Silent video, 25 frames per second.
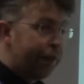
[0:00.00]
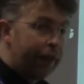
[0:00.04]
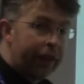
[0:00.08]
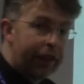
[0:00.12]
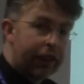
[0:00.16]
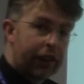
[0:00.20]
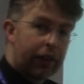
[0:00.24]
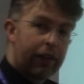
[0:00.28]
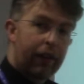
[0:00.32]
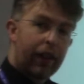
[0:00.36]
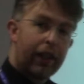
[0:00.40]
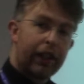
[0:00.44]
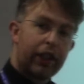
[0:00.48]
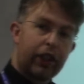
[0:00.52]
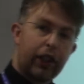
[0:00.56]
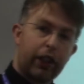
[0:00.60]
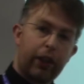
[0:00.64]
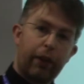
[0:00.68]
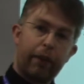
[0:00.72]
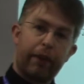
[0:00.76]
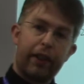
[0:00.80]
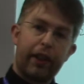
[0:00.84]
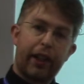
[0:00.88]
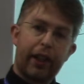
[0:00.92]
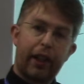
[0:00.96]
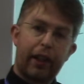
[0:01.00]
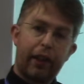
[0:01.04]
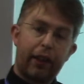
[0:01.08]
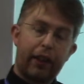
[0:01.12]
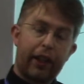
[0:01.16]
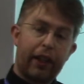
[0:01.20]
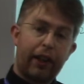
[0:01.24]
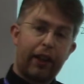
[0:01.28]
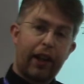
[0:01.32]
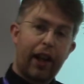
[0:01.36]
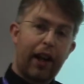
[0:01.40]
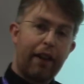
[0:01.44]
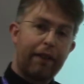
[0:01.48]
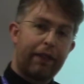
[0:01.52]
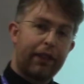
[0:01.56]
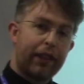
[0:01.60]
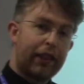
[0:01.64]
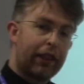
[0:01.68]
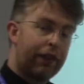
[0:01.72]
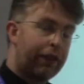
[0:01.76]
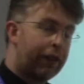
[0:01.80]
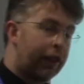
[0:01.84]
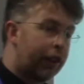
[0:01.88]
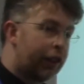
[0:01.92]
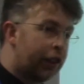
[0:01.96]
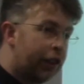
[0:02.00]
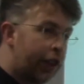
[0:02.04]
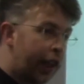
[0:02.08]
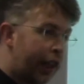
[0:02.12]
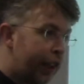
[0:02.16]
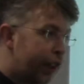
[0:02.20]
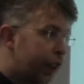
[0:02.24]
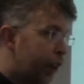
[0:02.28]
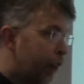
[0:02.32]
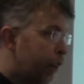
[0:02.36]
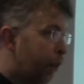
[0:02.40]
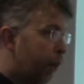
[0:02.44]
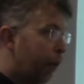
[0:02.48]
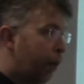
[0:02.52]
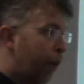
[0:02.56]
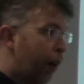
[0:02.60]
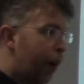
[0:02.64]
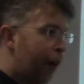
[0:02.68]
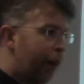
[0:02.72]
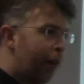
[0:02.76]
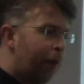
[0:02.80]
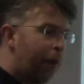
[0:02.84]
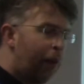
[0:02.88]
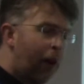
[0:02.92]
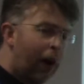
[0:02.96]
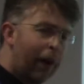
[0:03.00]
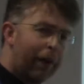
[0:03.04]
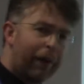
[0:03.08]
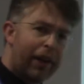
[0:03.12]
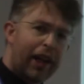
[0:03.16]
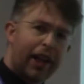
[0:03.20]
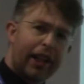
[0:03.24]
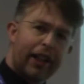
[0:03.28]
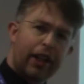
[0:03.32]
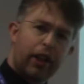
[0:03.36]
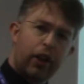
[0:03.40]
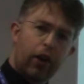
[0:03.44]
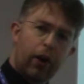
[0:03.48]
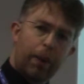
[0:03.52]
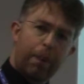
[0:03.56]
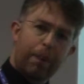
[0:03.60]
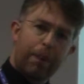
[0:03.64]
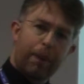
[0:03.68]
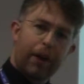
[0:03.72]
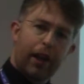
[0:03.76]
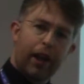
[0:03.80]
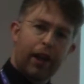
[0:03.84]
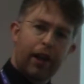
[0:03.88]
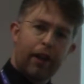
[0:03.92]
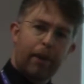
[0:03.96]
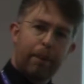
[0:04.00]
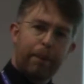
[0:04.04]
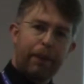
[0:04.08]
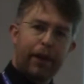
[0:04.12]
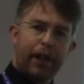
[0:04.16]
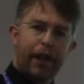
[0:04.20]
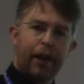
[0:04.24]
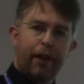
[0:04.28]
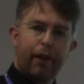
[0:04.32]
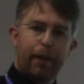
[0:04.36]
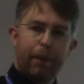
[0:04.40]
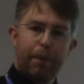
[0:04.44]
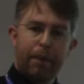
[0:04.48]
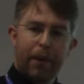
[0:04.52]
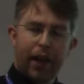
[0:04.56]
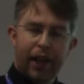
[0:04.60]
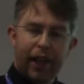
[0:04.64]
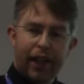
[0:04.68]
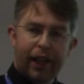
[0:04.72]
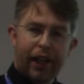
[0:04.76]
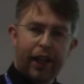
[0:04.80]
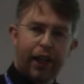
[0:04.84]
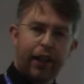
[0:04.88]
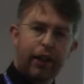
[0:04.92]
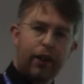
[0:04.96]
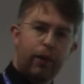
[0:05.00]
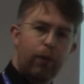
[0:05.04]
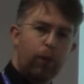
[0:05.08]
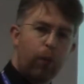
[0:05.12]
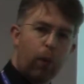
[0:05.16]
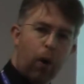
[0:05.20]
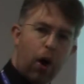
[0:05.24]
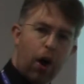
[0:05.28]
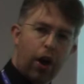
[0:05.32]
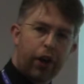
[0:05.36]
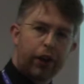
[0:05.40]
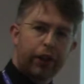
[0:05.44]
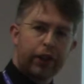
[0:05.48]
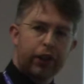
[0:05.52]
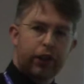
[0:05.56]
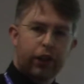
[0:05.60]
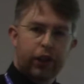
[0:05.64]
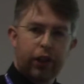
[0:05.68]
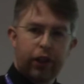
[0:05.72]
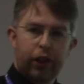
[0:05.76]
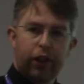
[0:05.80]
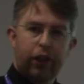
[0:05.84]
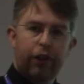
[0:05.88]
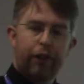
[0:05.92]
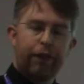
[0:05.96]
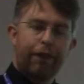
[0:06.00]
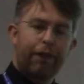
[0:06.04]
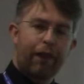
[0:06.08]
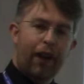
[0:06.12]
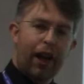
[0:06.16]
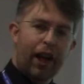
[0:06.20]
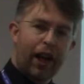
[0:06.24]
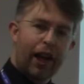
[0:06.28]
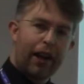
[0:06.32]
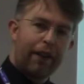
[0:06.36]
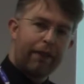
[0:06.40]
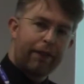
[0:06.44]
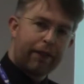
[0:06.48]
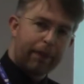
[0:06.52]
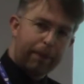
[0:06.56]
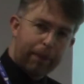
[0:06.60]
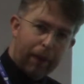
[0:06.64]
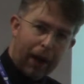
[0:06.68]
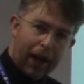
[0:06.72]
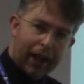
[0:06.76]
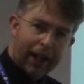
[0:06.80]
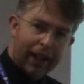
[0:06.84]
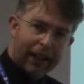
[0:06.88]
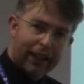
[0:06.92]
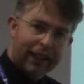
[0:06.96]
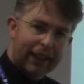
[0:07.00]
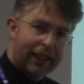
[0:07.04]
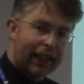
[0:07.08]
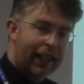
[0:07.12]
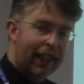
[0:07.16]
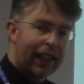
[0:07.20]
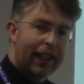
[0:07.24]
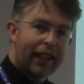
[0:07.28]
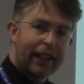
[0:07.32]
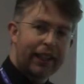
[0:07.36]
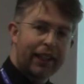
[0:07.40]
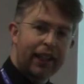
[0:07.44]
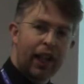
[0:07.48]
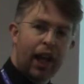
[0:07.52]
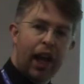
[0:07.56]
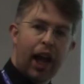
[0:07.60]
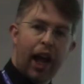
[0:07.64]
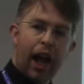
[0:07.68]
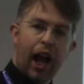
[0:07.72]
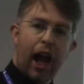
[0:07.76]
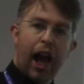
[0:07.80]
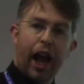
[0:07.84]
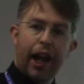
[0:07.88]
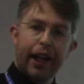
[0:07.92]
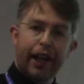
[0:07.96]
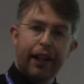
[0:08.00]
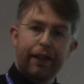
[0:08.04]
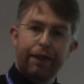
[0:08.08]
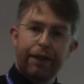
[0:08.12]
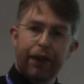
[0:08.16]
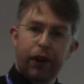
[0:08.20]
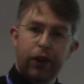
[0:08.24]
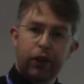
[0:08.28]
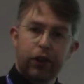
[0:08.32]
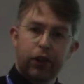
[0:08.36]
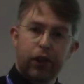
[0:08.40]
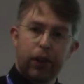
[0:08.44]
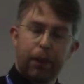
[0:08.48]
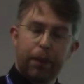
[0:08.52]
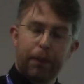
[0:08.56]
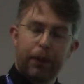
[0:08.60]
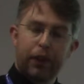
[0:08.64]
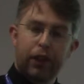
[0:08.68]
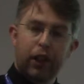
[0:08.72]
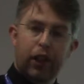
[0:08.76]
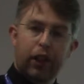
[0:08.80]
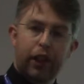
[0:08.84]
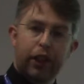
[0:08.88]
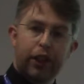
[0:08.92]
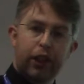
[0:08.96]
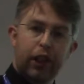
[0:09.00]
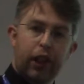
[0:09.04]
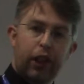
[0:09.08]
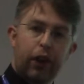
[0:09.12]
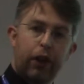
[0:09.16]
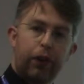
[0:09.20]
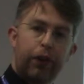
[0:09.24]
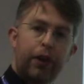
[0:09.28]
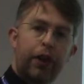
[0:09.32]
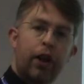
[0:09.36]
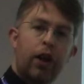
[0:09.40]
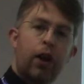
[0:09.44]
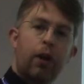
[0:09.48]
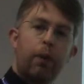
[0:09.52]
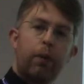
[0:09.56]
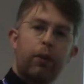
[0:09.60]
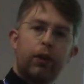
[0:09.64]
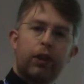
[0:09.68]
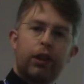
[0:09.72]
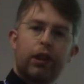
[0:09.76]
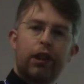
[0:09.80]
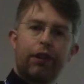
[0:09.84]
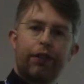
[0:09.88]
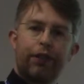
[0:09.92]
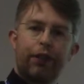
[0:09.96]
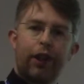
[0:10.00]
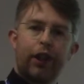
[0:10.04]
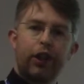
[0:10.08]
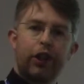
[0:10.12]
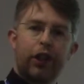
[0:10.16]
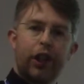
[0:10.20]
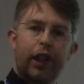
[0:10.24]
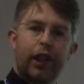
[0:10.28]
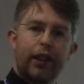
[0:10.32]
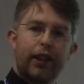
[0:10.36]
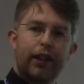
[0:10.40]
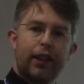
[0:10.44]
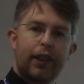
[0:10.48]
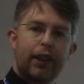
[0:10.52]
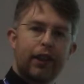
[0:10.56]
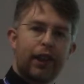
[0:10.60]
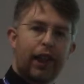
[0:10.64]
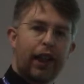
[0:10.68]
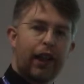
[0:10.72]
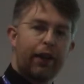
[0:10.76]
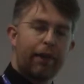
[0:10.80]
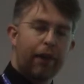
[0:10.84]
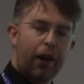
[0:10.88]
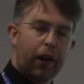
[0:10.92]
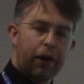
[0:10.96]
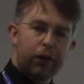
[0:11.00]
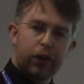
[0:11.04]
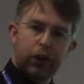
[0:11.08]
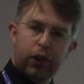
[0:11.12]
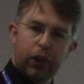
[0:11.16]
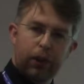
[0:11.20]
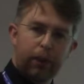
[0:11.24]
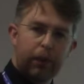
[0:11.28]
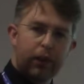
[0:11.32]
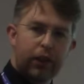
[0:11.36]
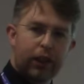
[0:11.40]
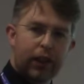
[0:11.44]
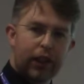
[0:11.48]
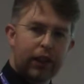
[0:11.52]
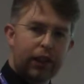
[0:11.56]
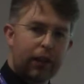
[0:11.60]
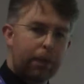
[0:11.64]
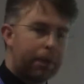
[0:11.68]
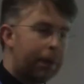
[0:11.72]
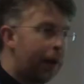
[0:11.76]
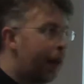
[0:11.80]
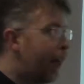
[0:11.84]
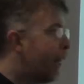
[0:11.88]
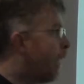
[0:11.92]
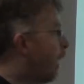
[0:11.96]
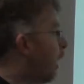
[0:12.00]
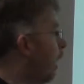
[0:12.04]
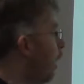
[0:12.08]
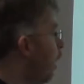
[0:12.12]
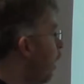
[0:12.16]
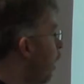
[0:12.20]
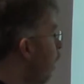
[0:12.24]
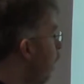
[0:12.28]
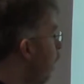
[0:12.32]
integration that we didn't have in differentiation. Where we had a number, be it 1,000,000, 1, 2, 5, minus 6, any of those numbers on its own would differentiate to 0, so it would disappear.